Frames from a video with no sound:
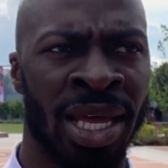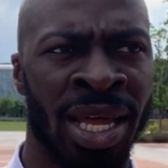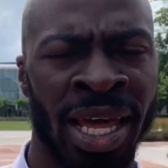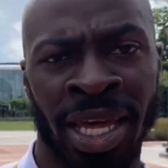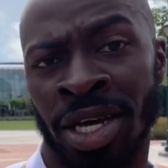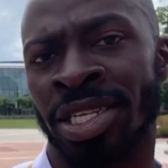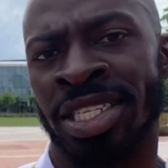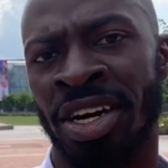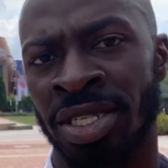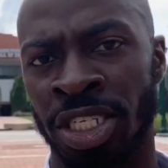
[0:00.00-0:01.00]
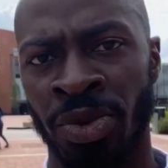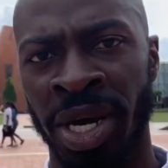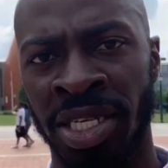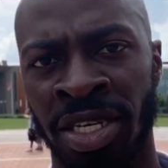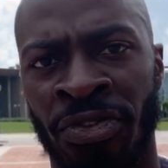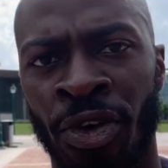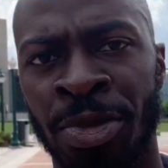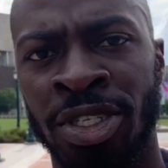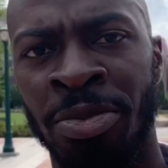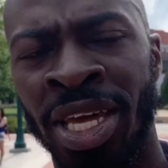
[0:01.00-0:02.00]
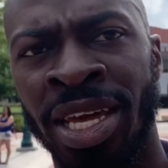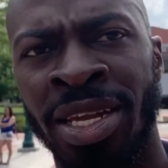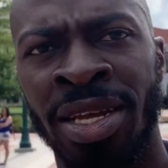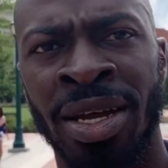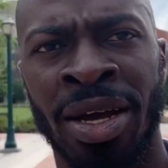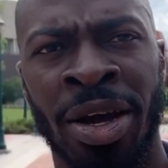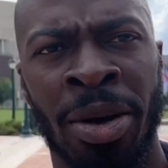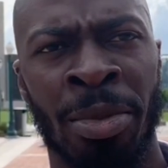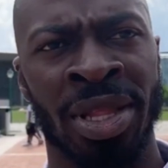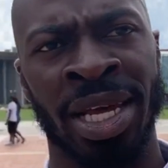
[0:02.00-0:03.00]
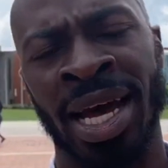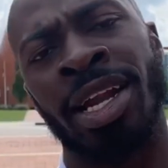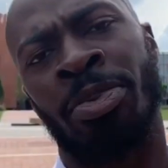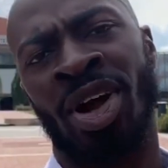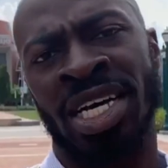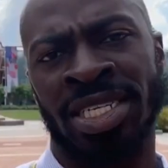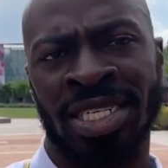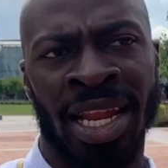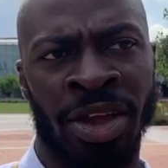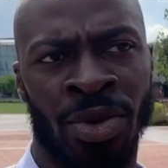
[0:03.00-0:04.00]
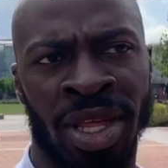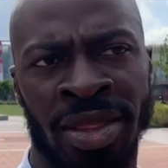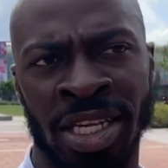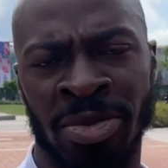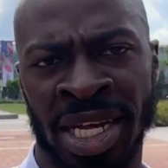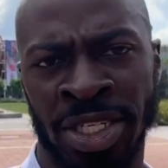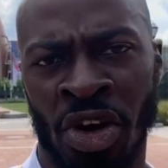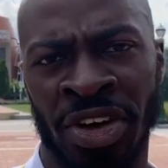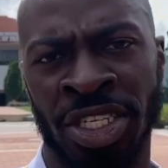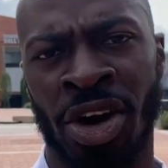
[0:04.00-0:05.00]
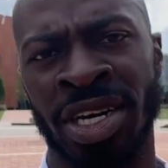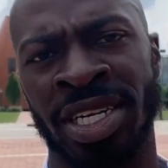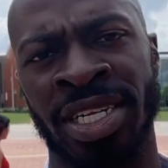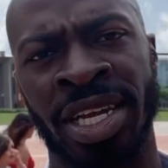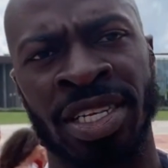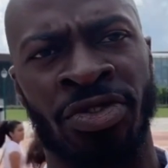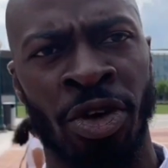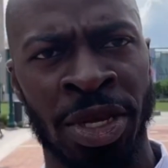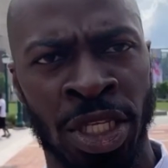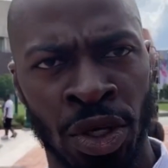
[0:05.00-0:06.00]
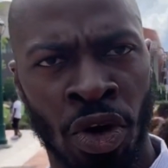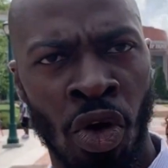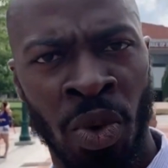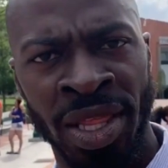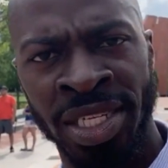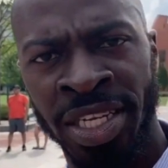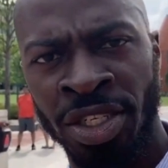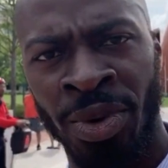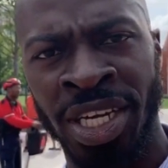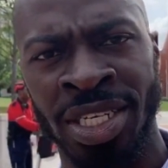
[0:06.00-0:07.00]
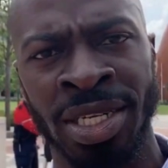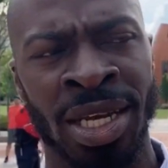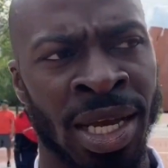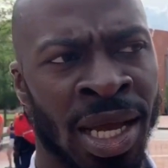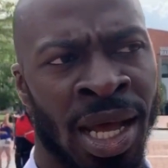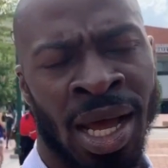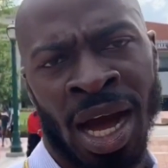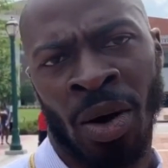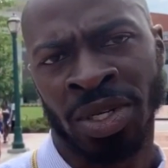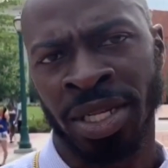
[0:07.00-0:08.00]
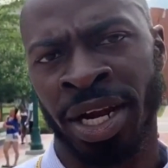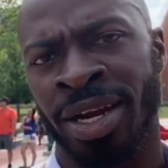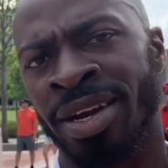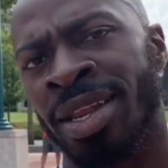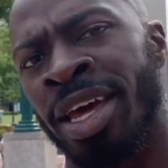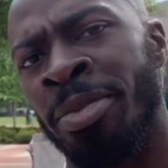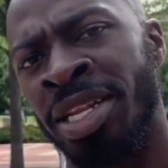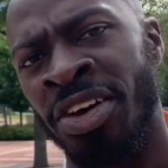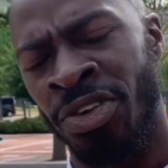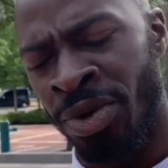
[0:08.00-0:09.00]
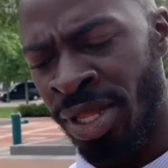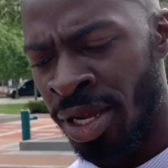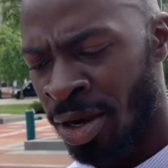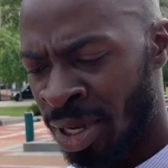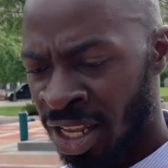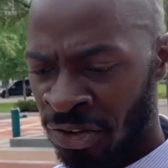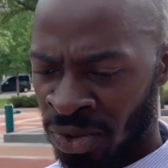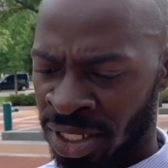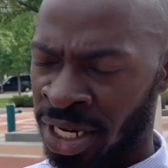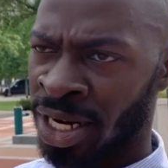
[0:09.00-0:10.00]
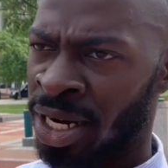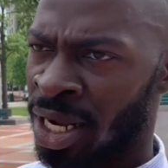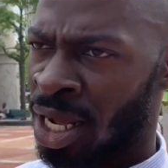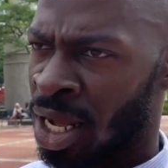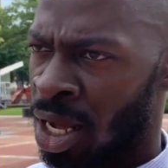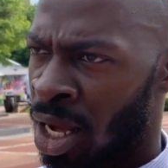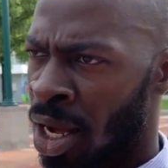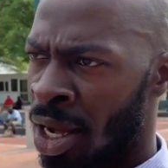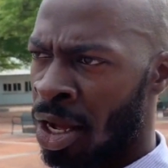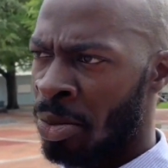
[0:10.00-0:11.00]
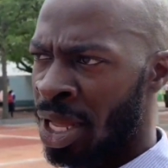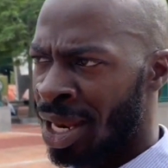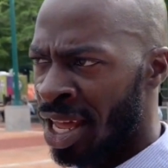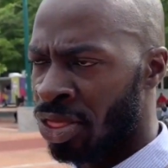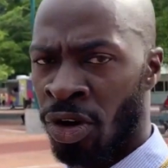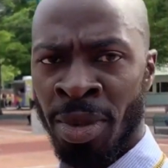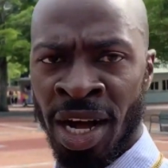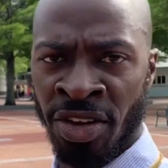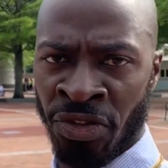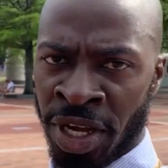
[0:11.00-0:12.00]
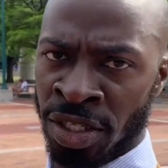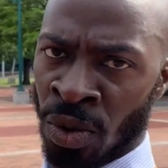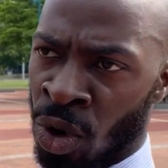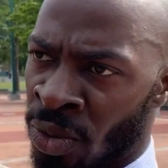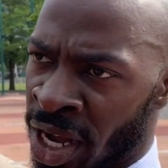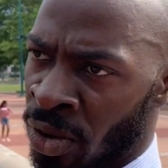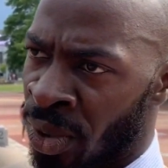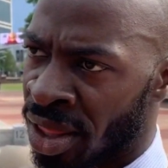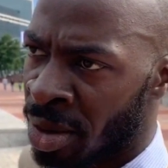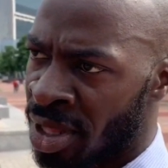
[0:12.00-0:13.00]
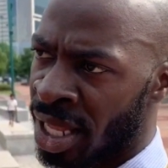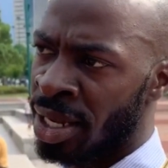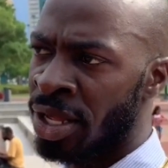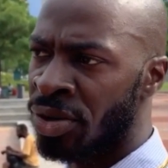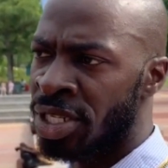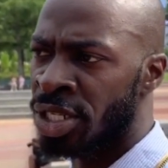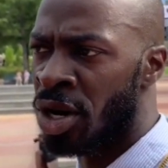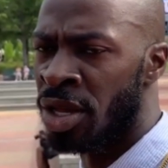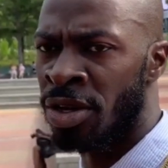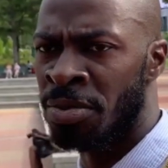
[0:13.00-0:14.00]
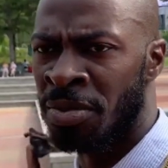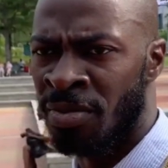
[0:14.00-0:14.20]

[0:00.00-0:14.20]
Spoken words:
And like, it was a tough situation for me to be in. But then I had to process and like really think to myself, as hard as it is for me to cope with this situation, I wasn't there. Like, my nephew was there, and like three of my other friends were riding with him, and they literally saw him